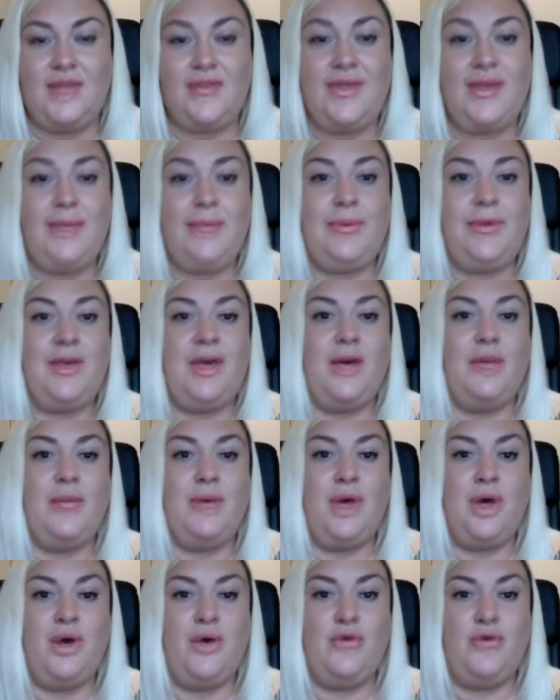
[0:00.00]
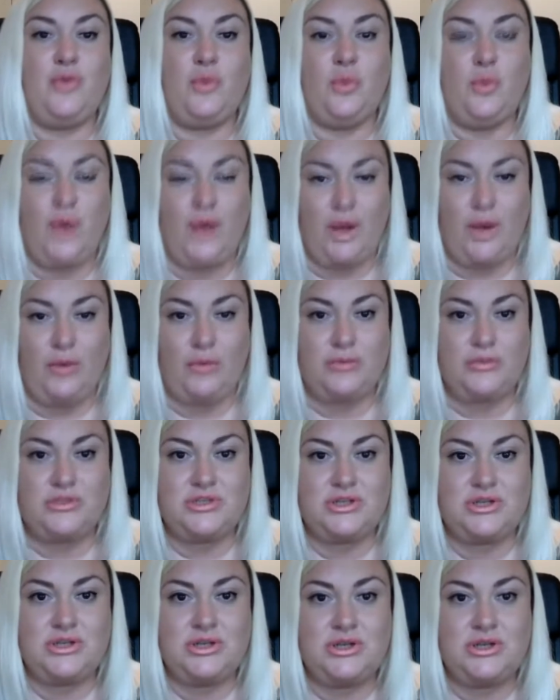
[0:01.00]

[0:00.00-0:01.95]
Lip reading: they become overwhelmed